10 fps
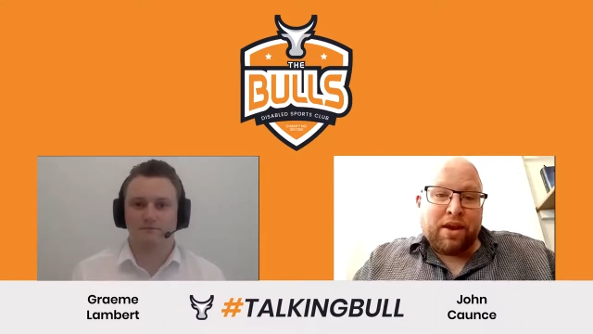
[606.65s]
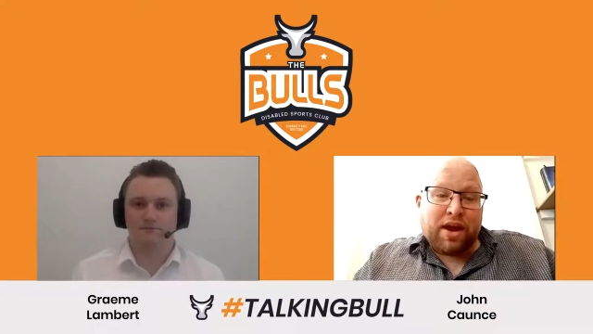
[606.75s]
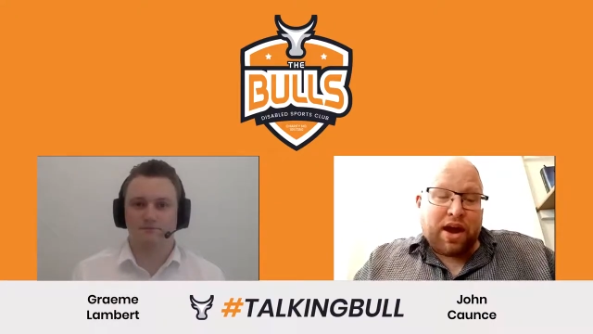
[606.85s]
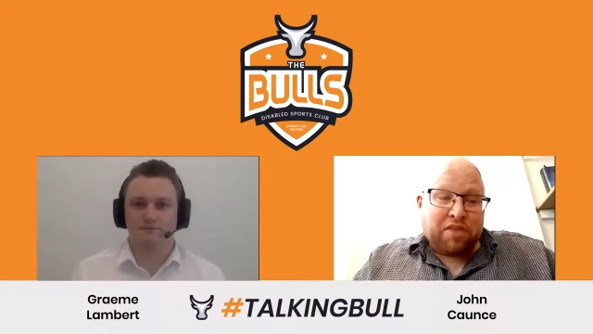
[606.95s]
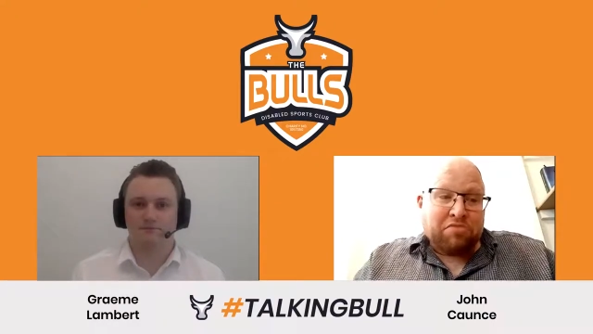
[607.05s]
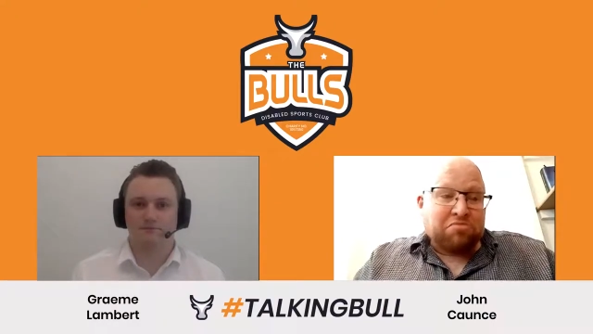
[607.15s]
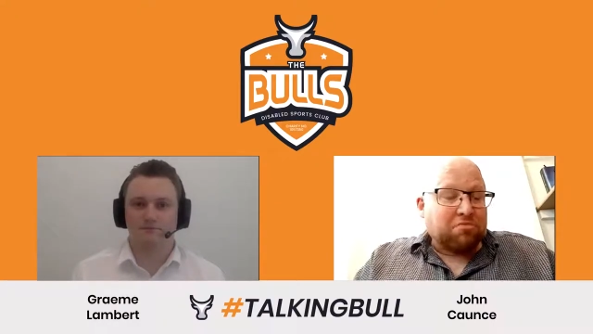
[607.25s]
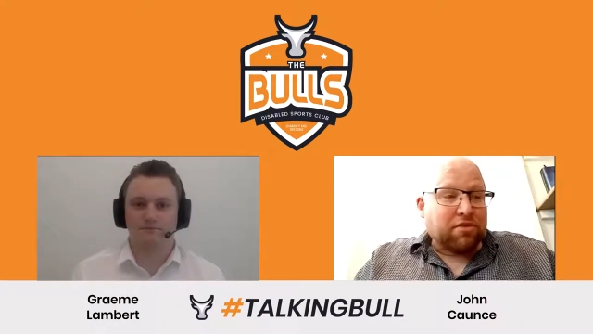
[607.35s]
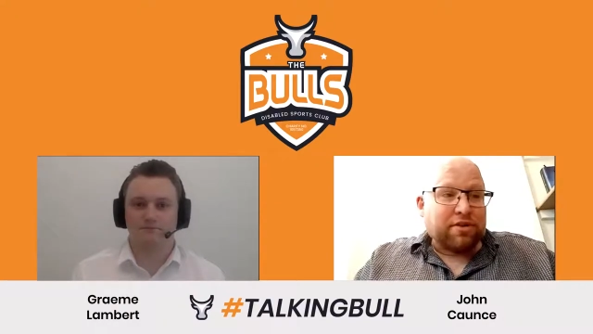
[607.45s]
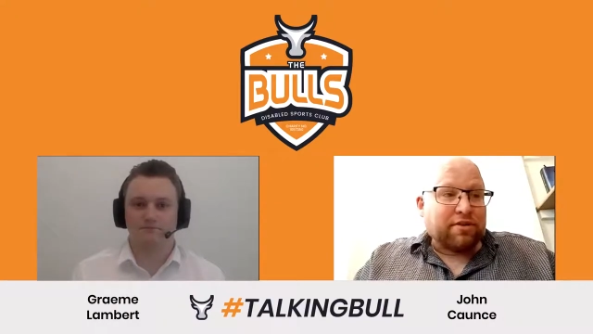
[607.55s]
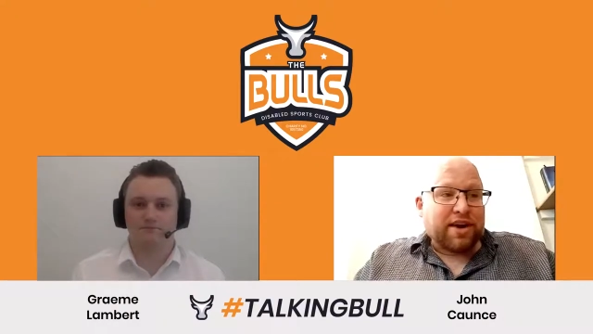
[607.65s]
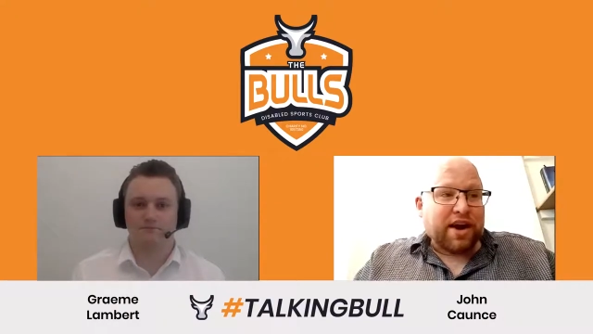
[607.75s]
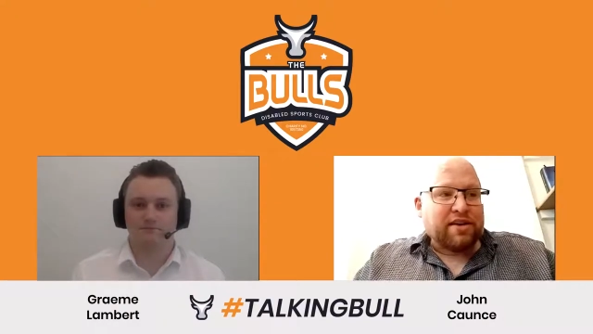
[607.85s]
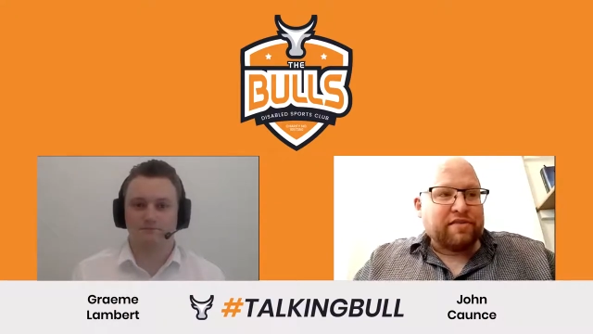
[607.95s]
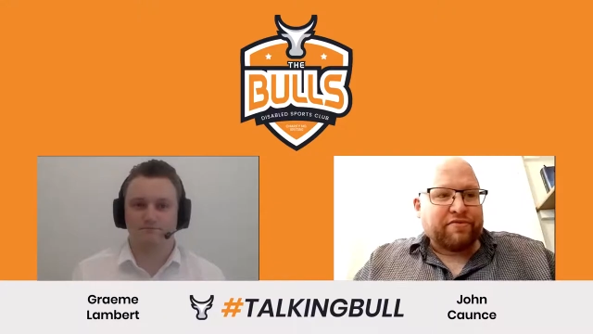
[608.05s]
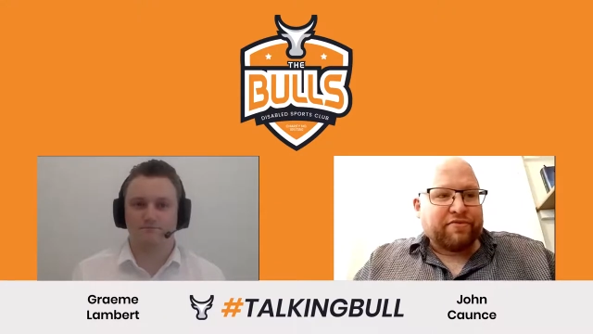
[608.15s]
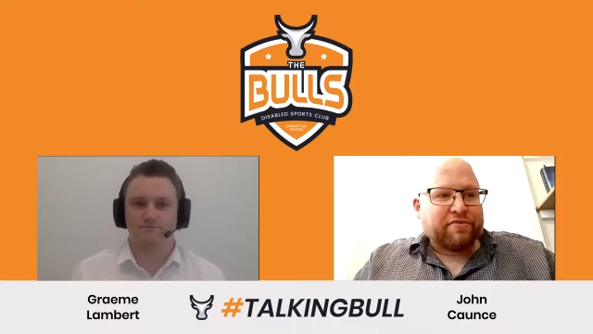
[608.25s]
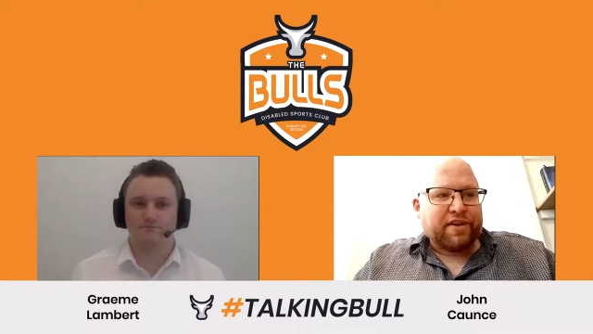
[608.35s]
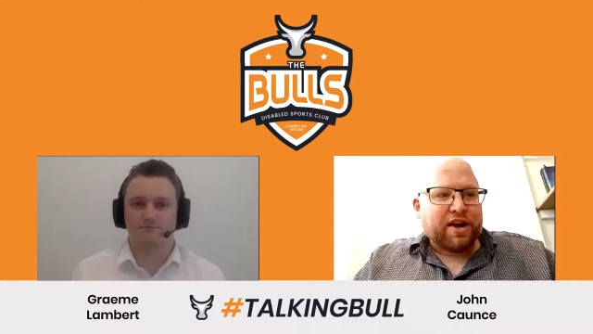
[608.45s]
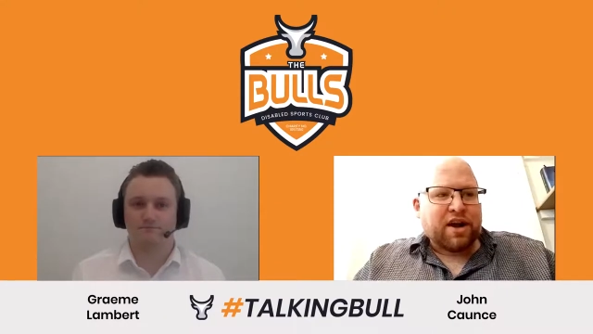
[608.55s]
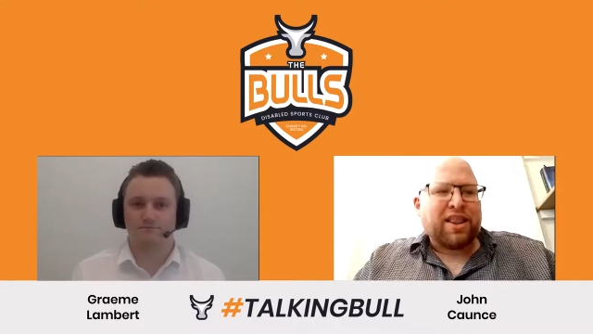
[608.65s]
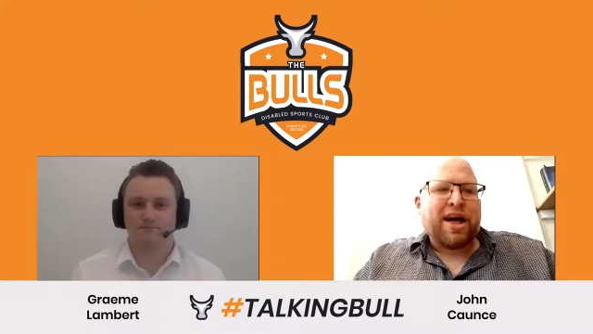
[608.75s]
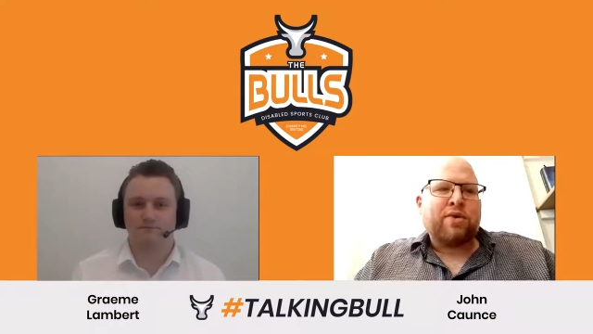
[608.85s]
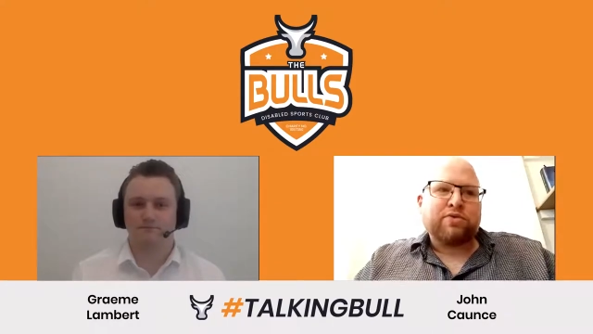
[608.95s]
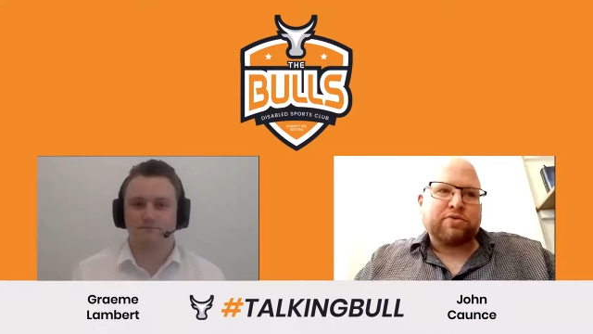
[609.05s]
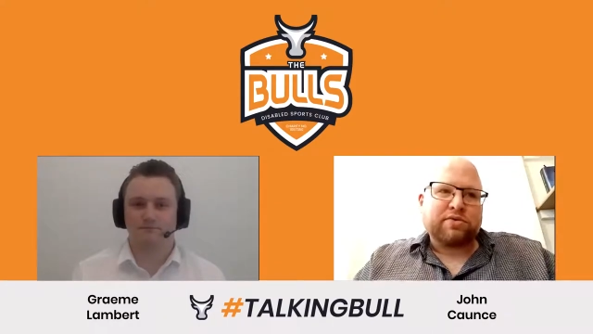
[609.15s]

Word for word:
Speaker 1: and and kind of allows